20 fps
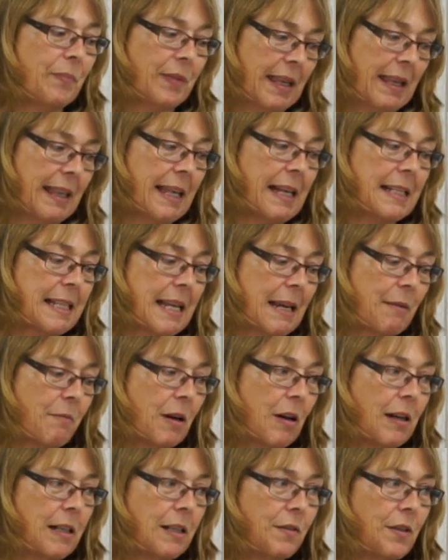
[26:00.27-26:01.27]
that same
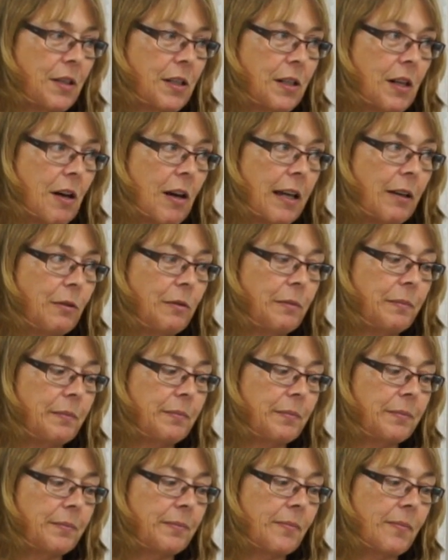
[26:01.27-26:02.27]
kind of style.
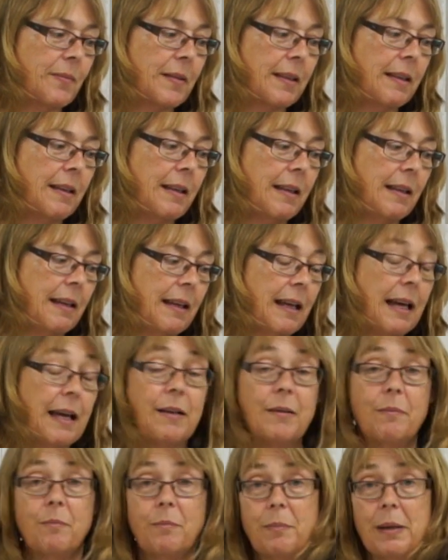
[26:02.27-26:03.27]

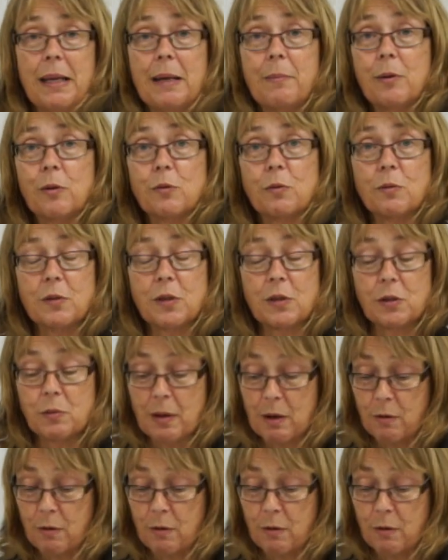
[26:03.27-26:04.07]
And beer bottles as well,